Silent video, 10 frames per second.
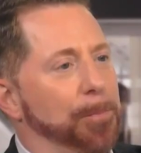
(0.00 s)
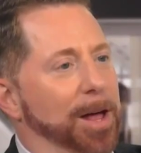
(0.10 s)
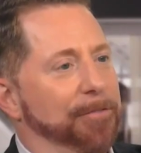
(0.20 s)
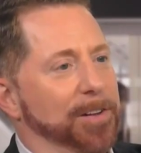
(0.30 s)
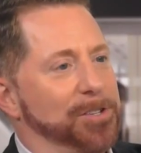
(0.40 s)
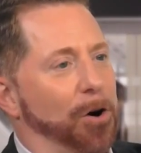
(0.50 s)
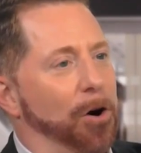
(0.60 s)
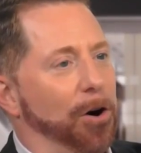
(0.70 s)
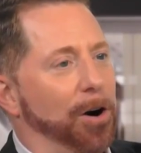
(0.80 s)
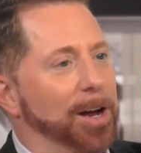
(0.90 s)
benefits
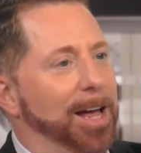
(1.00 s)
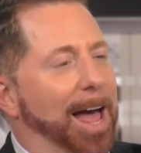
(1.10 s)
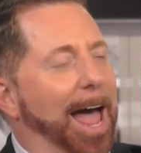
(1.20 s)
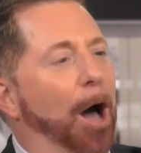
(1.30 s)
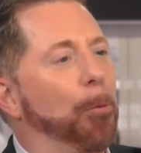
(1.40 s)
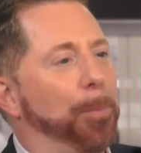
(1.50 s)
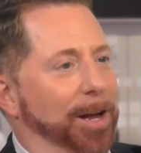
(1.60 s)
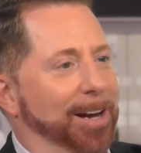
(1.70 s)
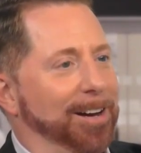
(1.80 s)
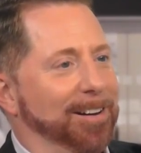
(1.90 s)
are
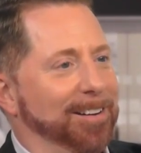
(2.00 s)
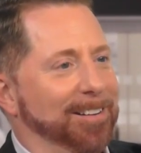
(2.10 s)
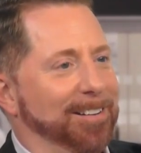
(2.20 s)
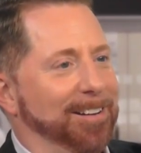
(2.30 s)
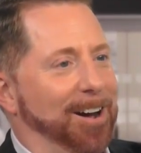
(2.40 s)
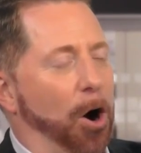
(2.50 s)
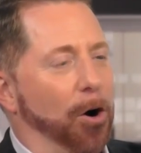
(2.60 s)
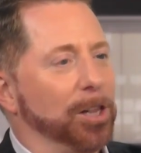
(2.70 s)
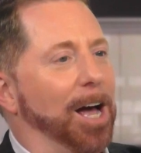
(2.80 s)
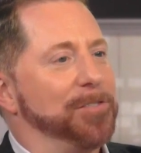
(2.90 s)
helping
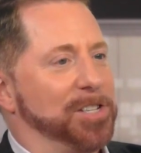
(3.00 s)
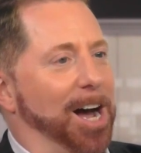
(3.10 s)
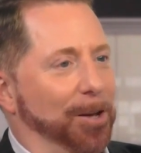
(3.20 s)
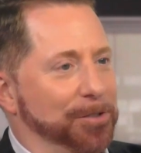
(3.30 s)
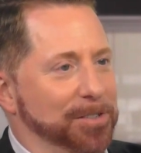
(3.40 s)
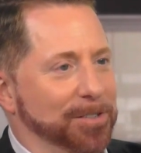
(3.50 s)
our lifestyles.